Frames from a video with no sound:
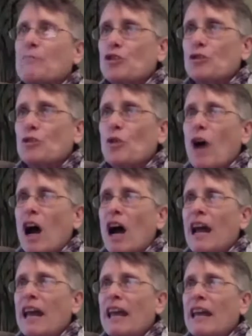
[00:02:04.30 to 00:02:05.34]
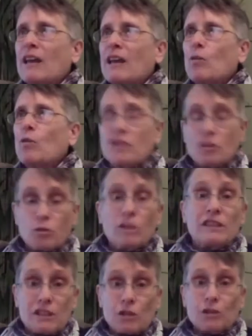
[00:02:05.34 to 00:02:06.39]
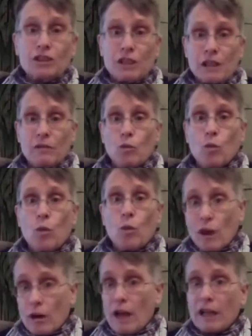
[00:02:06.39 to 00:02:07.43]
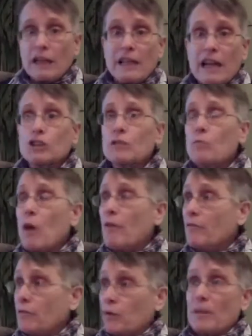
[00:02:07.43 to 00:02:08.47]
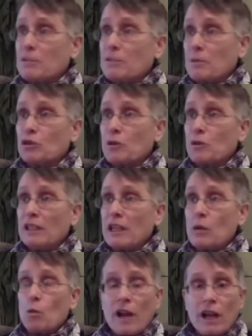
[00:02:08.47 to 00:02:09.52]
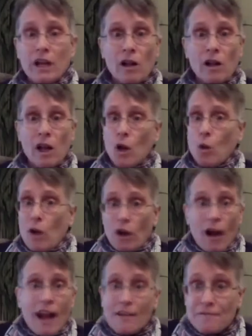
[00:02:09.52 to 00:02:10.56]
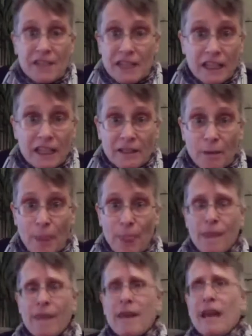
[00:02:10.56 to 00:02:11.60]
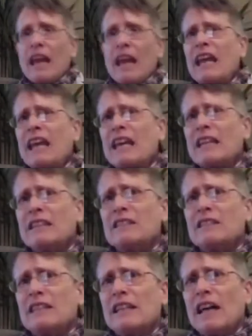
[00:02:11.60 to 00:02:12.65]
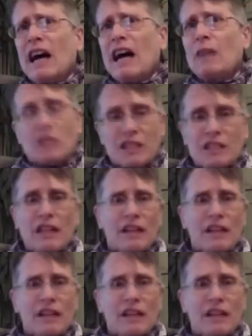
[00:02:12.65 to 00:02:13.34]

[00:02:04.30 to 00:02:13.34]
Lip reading: too, I was really searching where a connection for my spirituality, where I fit in. And I was